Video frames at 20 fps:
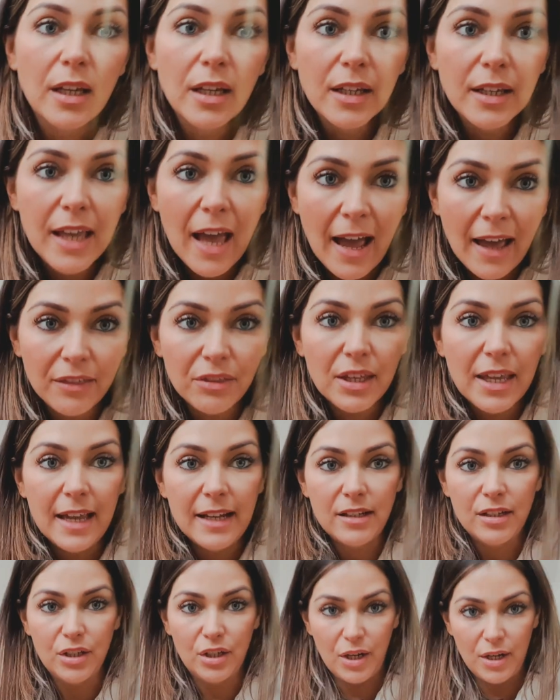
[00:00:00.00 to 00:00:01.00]
Cath
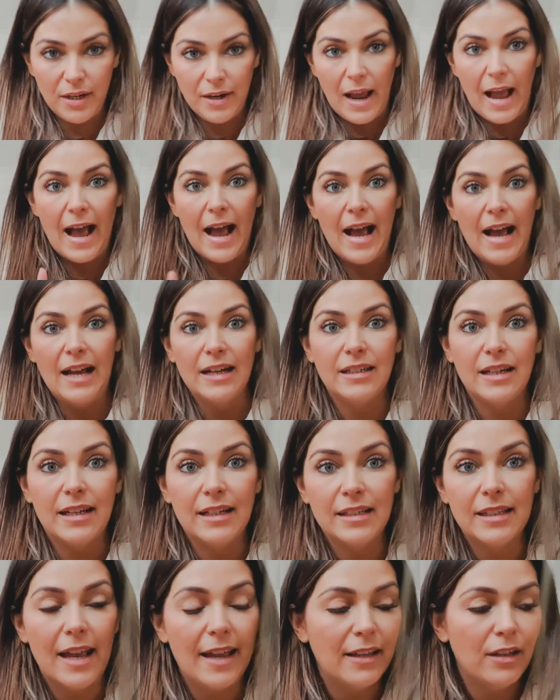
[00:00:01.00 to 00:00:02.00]
Kidston had a
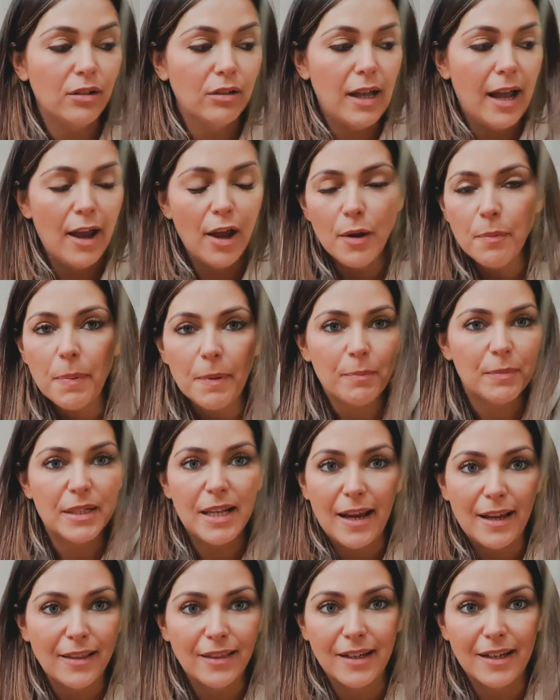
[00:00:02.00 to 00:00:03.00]
sale. I hope I'm
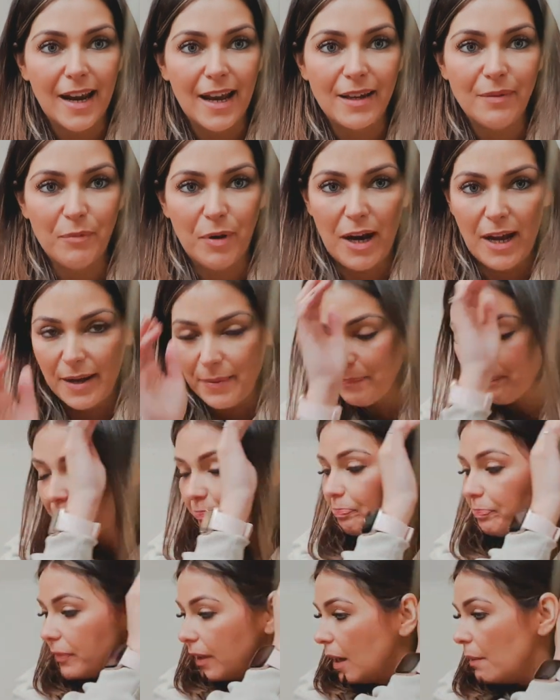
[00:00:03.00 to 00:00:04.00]
saying the name right.
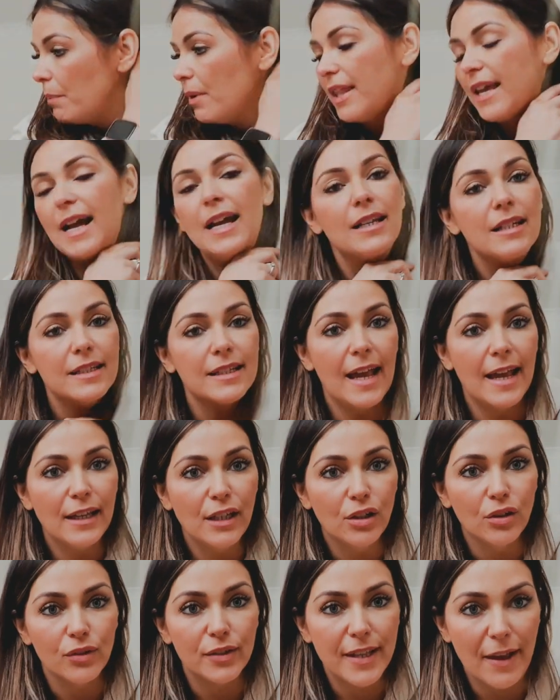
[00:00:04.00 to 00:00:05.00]
But they had a
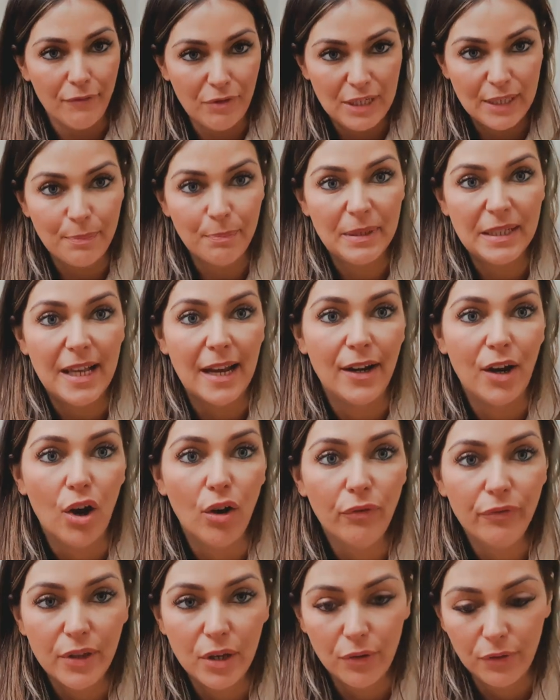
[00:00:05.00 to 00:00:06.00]
sale, 70%
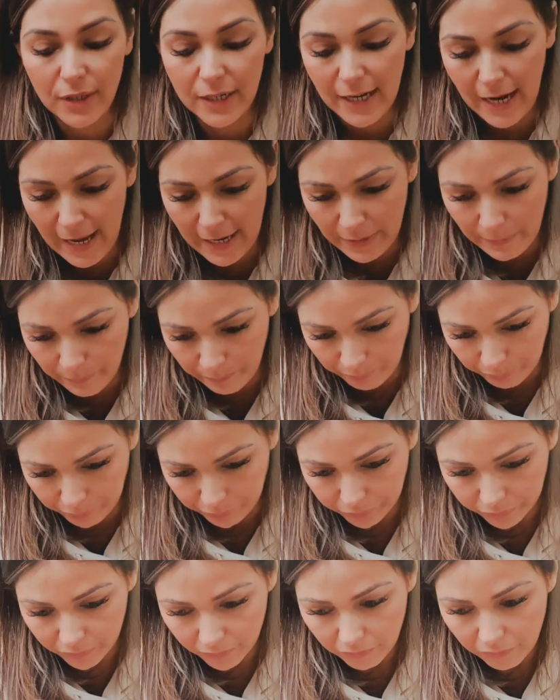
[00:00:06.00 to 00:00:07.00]
off the other day.
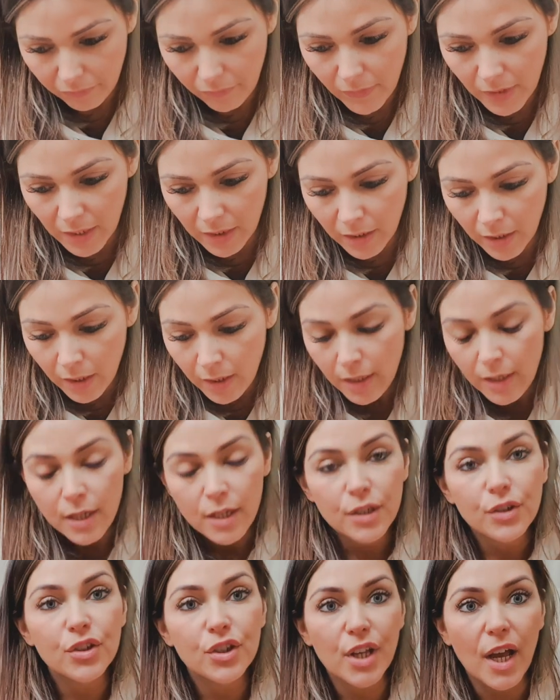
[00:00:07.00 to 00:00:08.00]

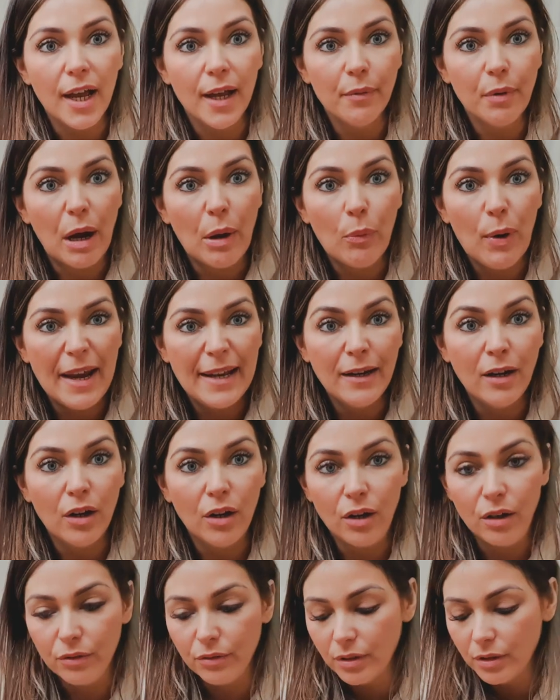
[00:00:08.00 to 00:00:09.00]
So I went
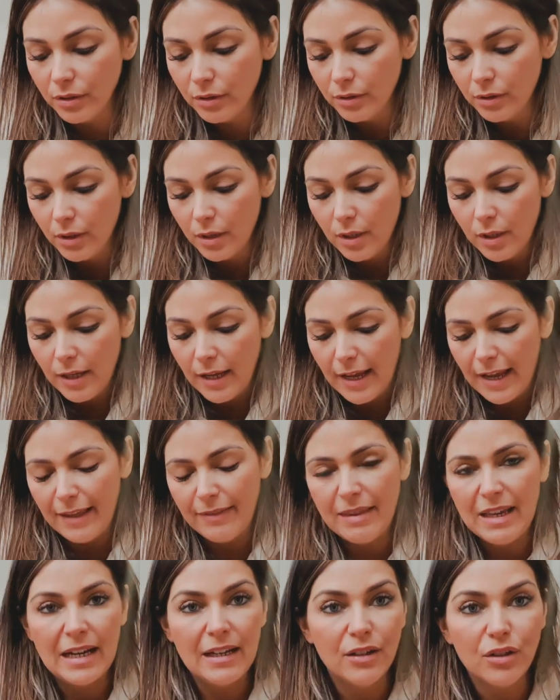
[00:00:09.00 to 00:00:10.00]
on and
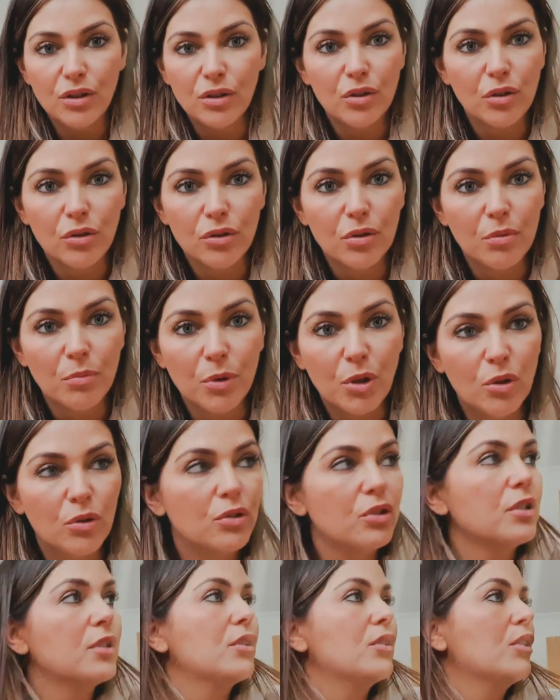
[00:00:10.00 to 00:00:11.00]
then I just saw some
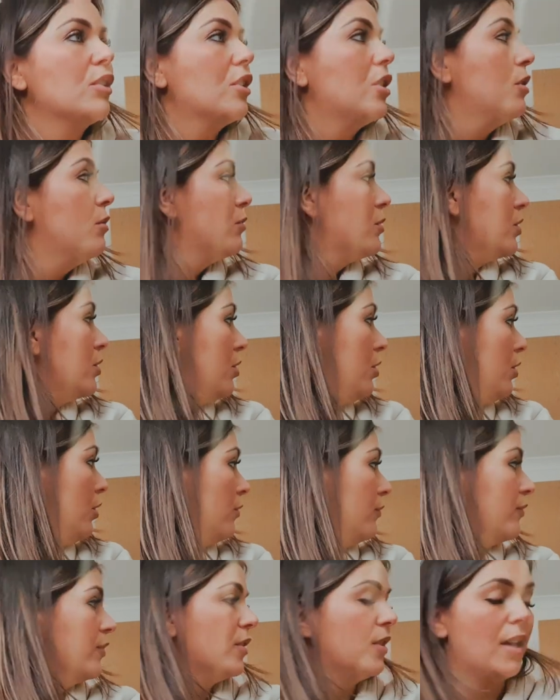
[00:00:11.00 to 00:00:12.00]
gorgeous, cute
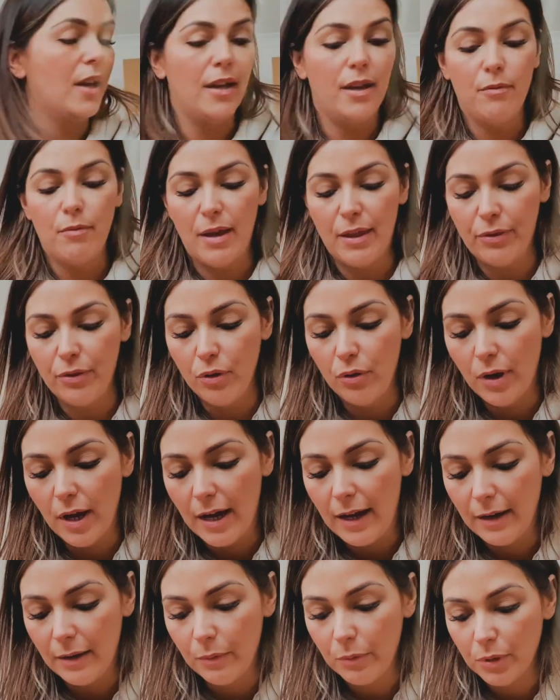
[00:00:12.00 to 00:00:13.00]
stuff. So I thought
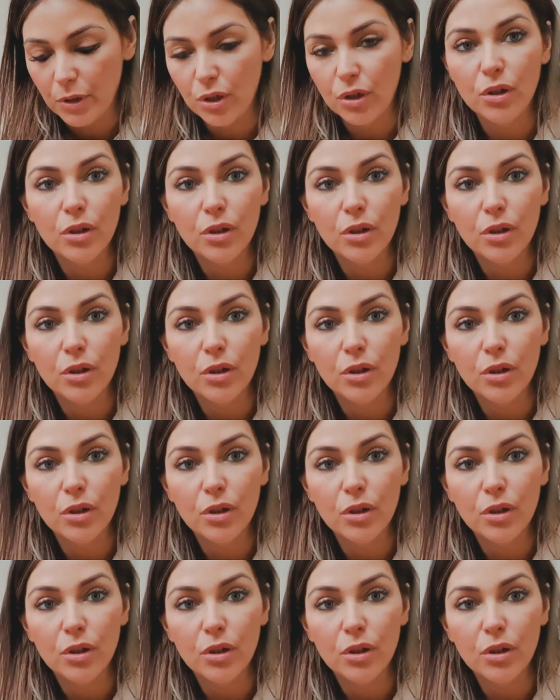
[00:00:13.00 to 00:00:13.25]
I would